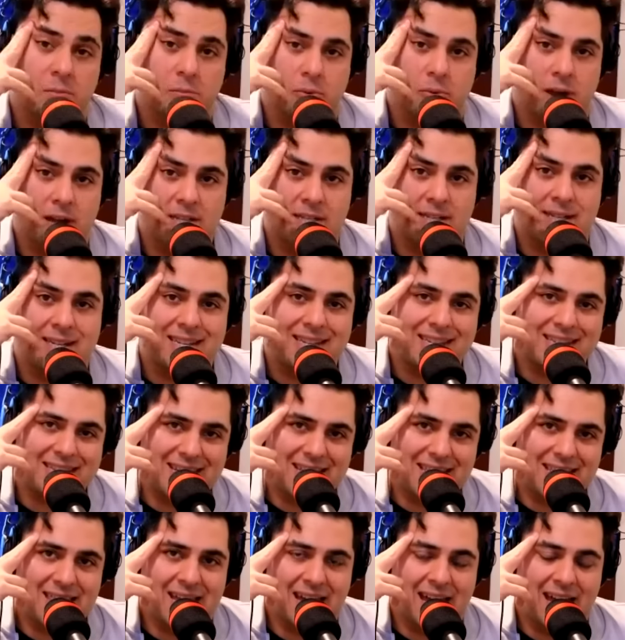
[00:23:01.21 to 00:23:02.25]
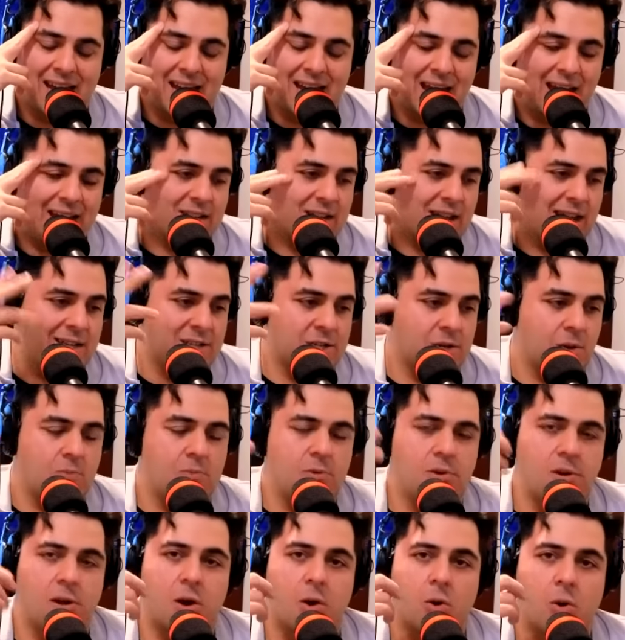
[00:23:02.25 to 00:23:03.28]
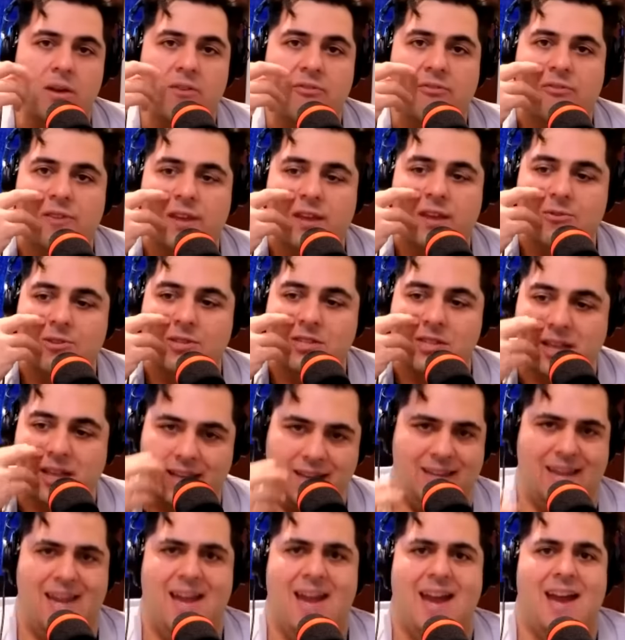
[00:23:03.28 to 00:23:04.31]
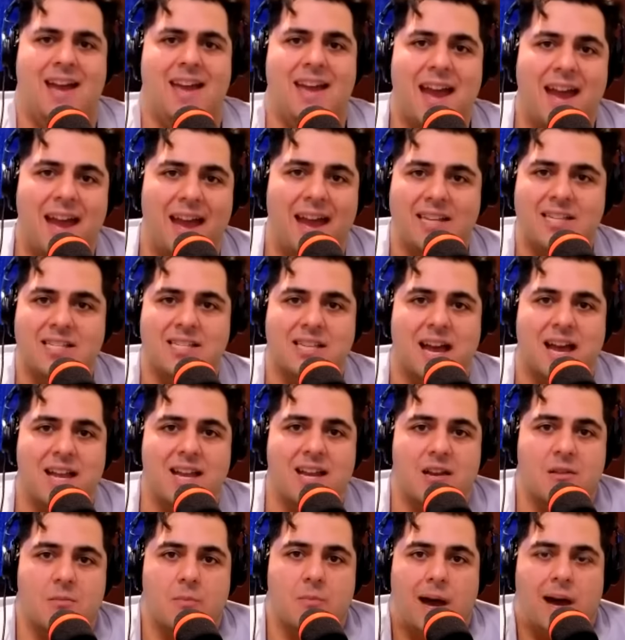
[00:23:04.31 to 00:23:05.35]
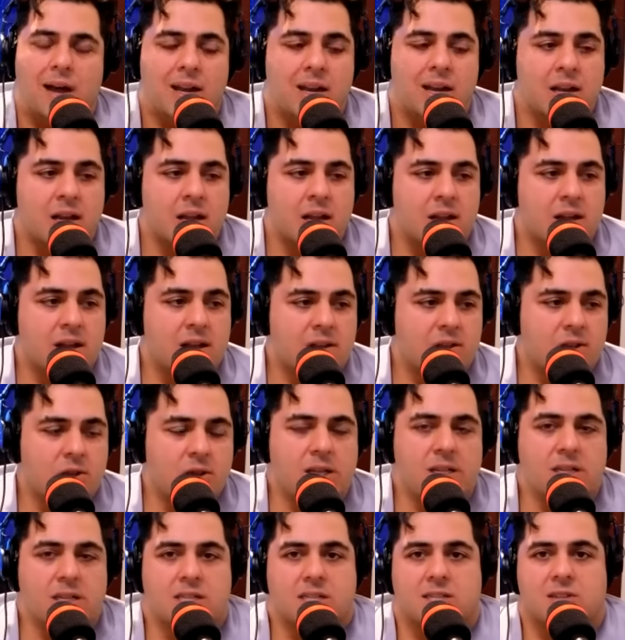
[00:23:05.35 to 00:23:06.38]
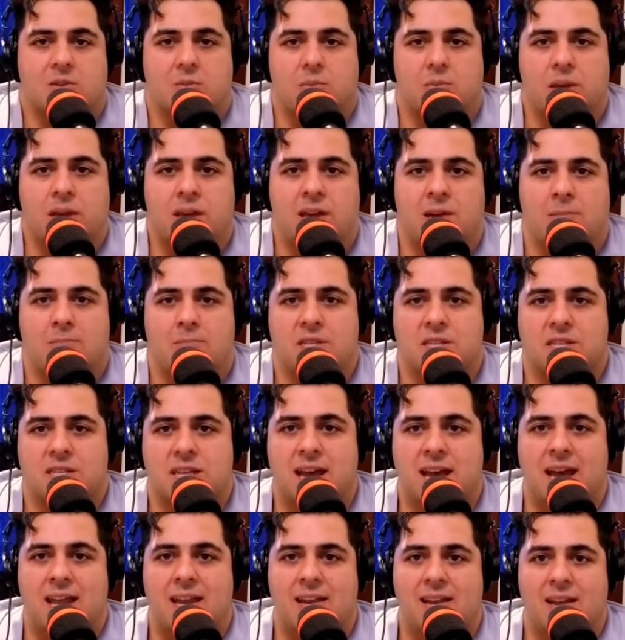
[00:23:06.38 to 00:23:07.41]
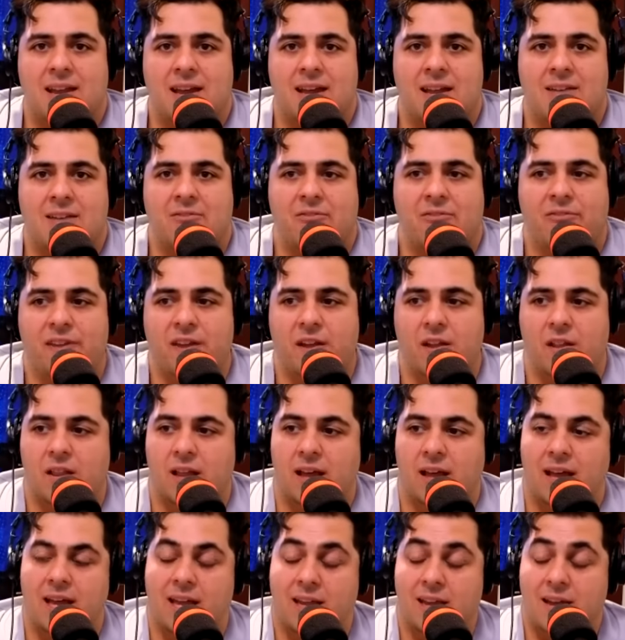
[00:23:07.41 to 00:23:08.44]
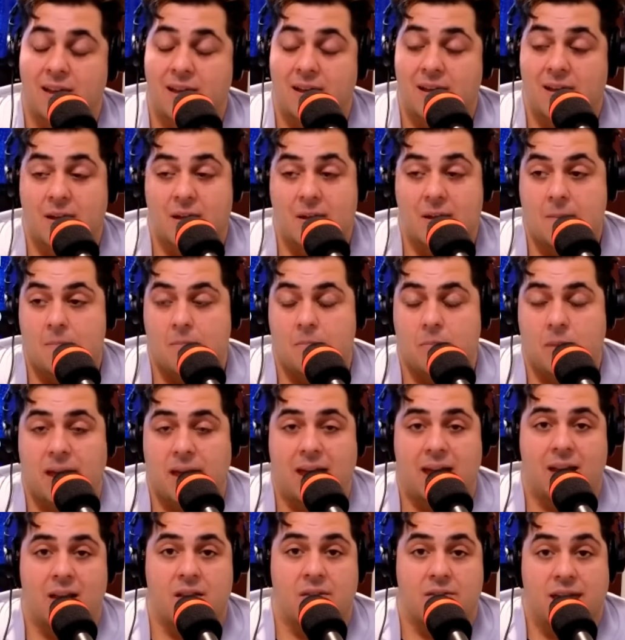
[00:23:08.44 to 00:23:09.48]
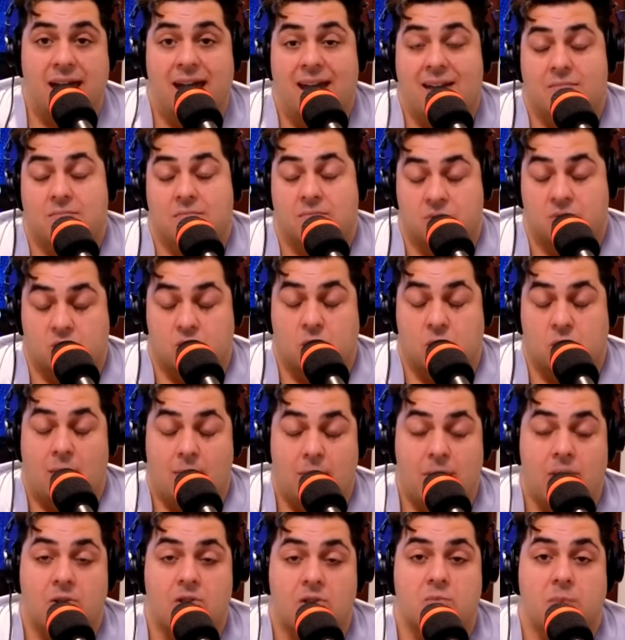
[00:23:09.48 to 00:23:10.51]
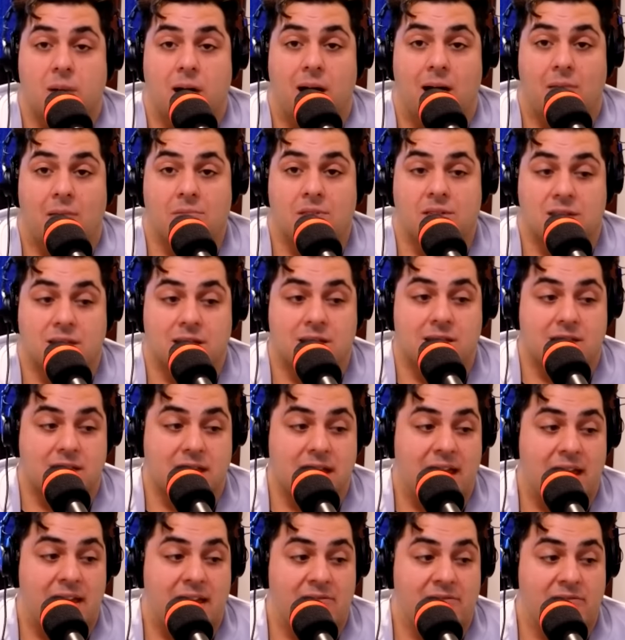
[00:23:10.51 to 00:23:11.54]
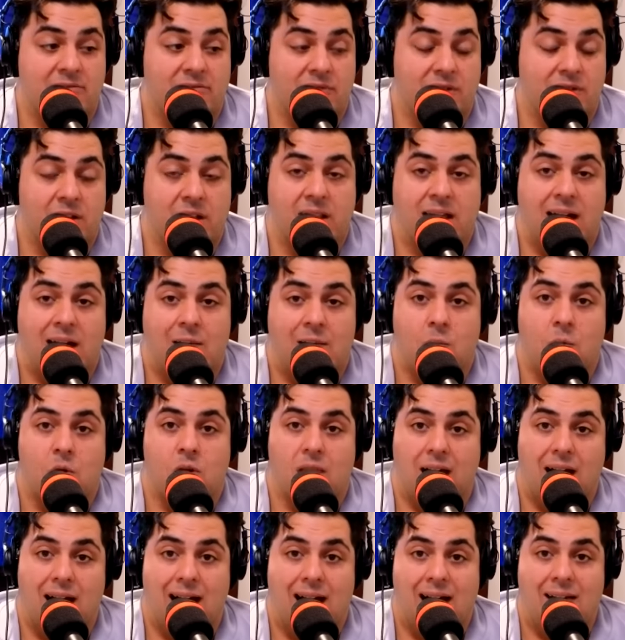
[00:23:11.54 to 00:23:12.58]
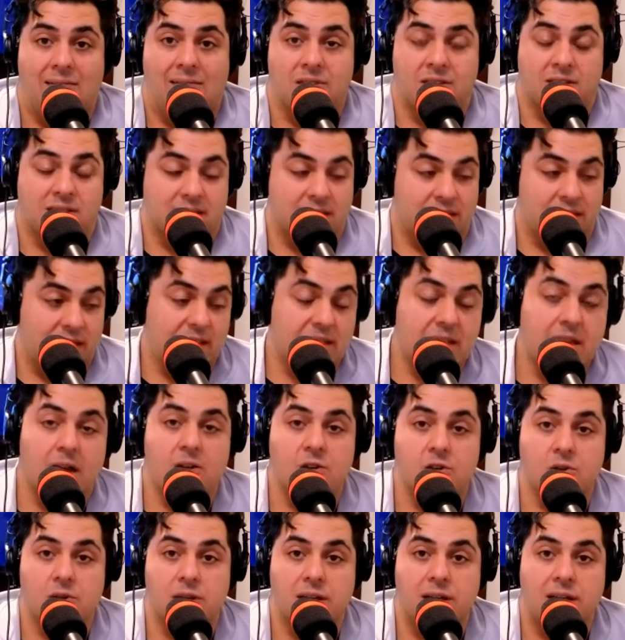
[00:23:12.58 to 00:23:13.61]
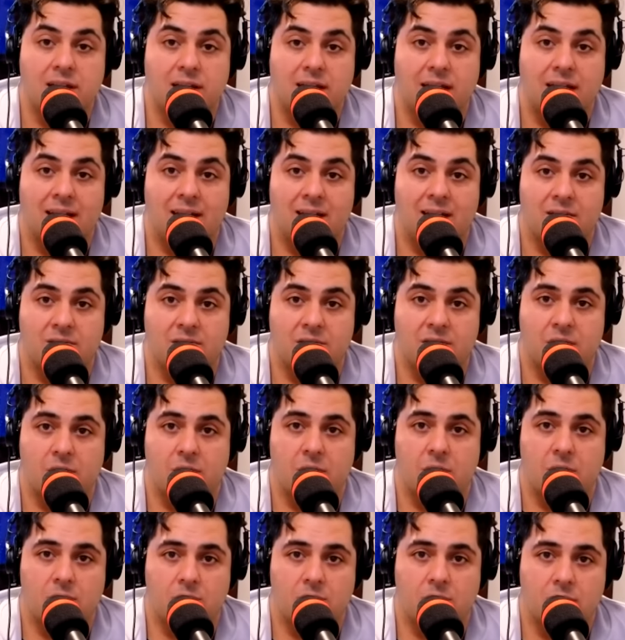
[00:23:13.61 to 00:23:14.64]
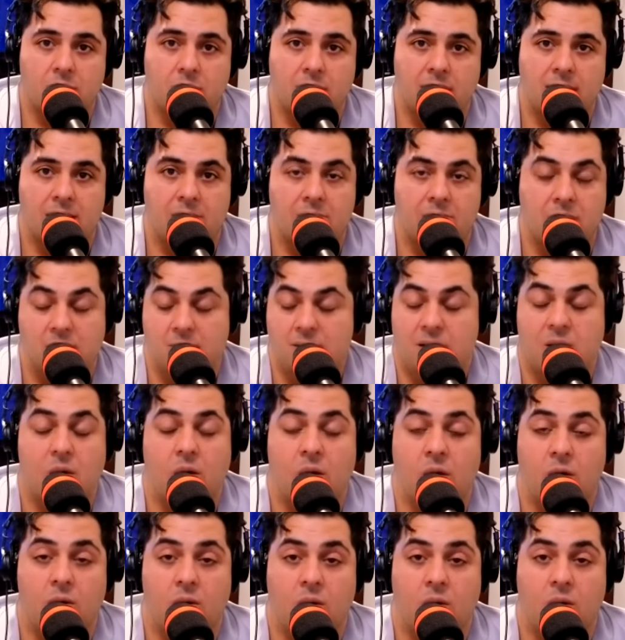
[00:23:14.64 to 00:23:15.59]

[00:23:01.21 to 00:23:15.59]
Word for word: the president, did that, I I don't know if he was like, yeah, yeah, excited about it. You can yeah. still be upset and feel like man, that dropping those bombs did save a lot more lives in this country and you know mm. and maybe but not all,